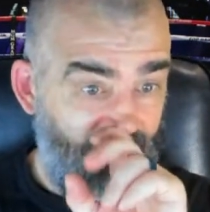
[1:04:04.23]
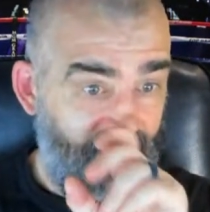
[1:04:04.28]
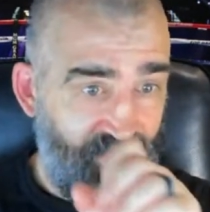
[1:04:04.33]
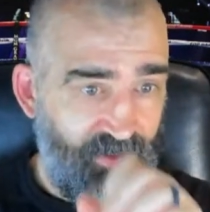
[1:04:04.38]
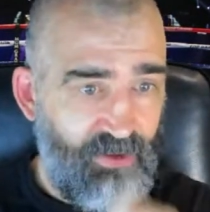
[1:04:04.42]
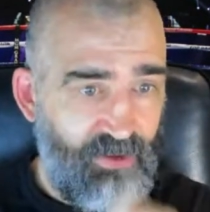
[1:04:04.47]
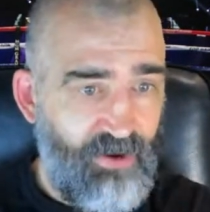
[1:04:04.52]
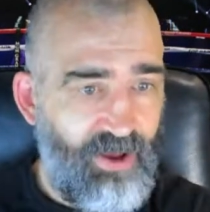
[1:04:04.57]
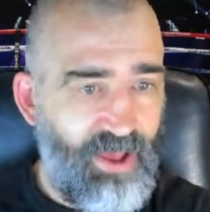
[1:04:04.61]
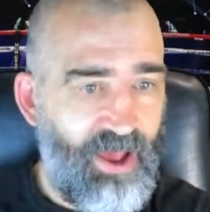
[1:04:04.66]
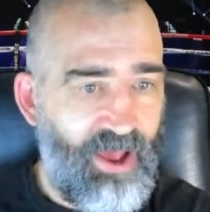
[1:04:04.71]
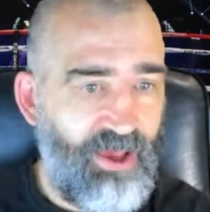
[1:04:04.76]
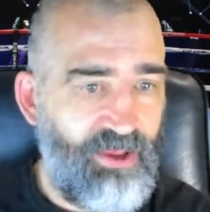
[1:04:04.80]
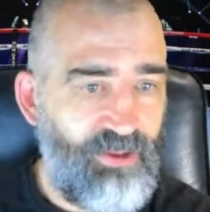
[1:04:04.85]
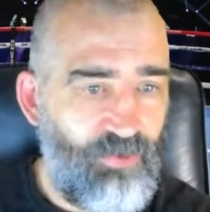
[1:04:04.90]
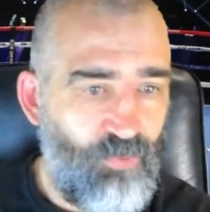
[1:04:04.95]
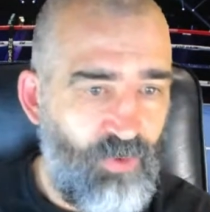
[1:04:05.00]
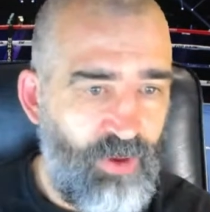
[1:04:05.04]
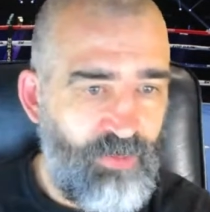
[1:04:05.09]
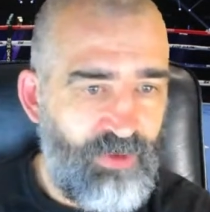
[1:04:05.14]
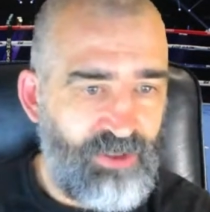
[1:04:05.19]
I hate
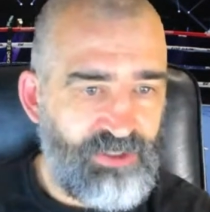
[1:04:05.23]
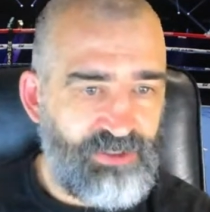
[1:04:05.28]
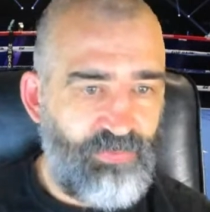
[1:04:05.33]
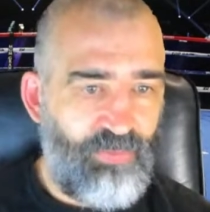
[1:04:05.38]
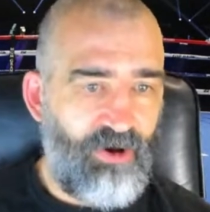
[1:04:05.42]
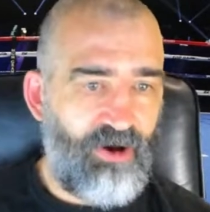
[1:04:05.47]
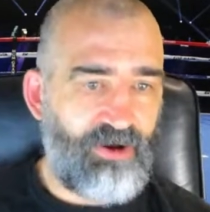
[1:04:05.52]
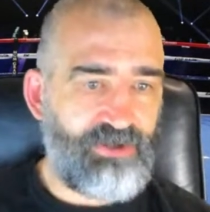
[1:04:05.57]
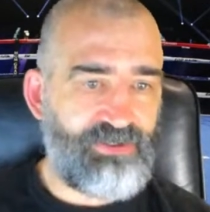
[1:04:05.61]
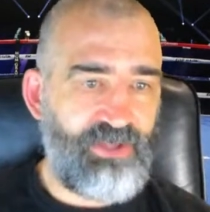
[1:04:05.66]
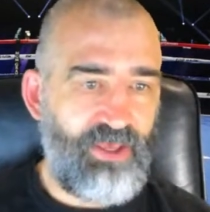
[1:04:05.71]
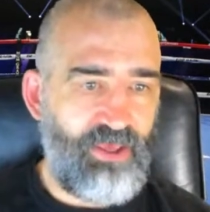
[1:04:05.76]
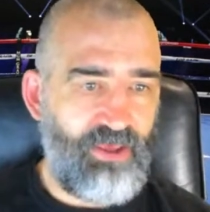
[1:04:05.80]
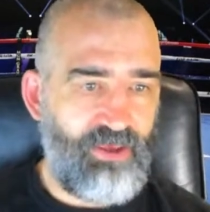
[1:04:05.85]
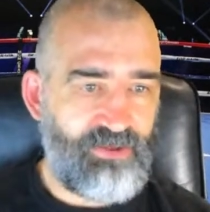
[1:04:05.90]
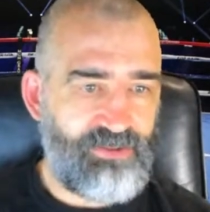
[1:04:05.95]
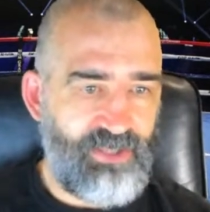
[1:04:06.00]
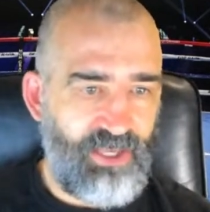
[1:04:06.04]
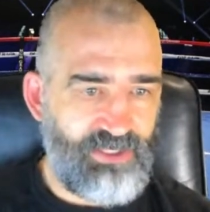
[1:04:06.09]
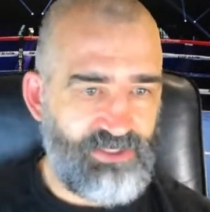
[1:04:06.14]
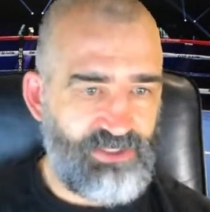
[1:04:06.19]
women's boxing,
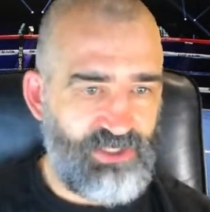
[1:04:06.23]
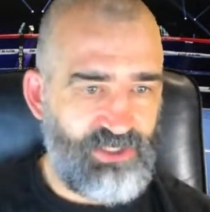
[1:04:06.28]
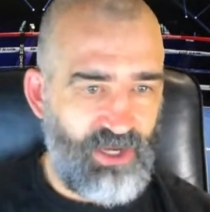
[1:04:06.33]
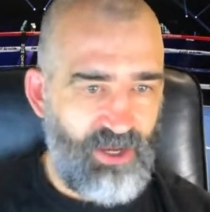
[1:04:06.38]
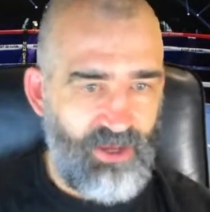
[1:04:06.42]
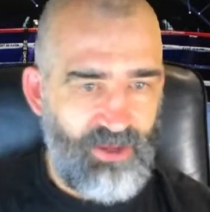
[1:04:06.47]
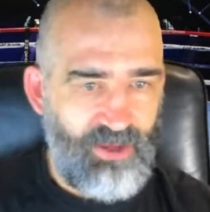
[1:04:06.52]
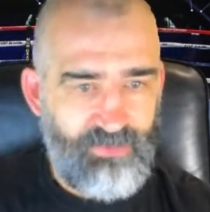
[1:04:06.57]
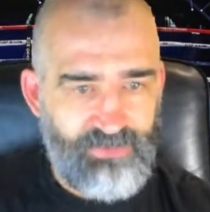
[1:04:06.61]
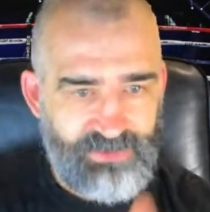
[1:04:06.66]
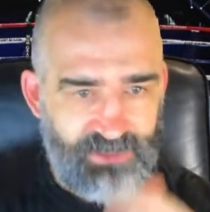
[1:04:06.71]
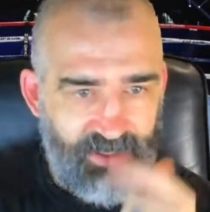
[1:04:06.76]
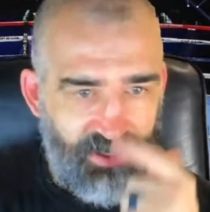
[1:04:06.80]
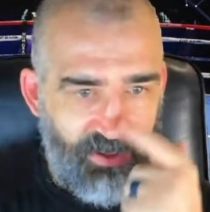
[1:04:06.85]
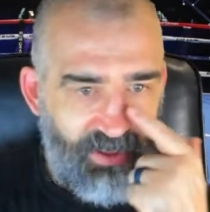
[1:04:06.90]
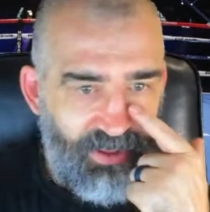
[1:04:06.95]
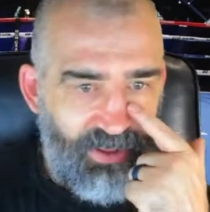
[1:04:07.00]
says James.